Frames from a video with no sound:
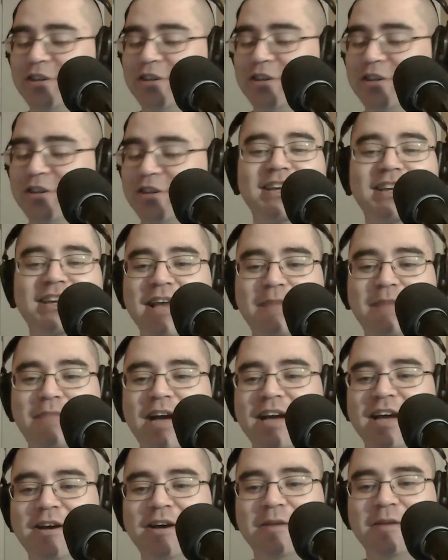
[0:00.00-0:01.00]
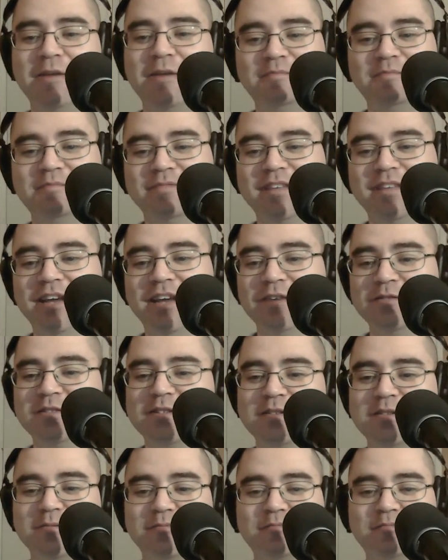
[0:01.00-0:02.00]
thing you had that backup. That
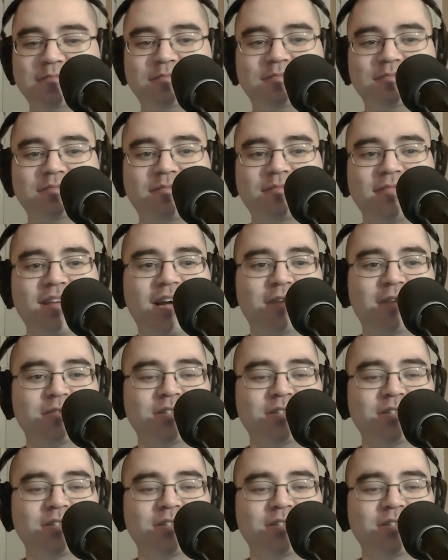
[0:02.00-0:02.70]
was